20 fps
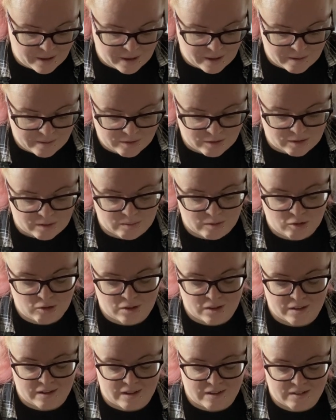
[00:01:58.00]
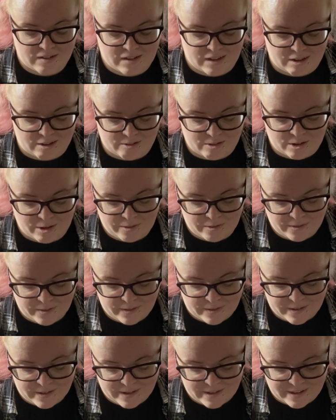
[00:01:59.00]
Sorry, I'm just trying to get the sticker off.
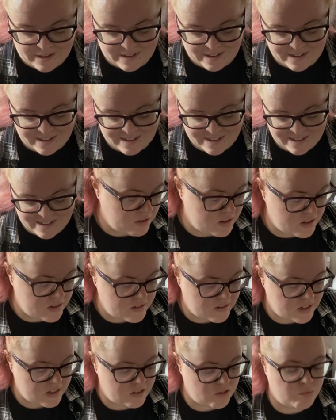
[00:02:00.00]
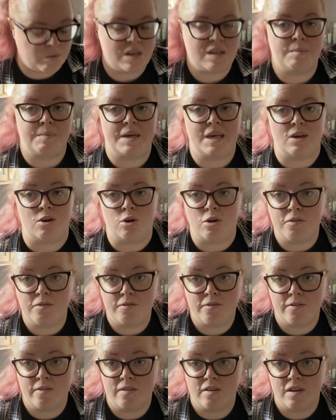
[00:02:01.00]
I'm going to take 20p
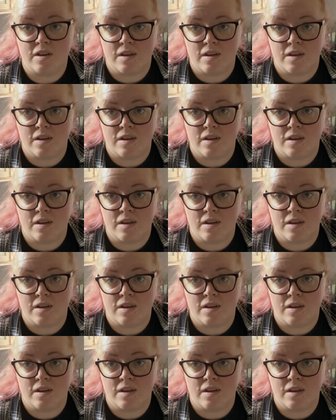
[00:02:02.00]
off.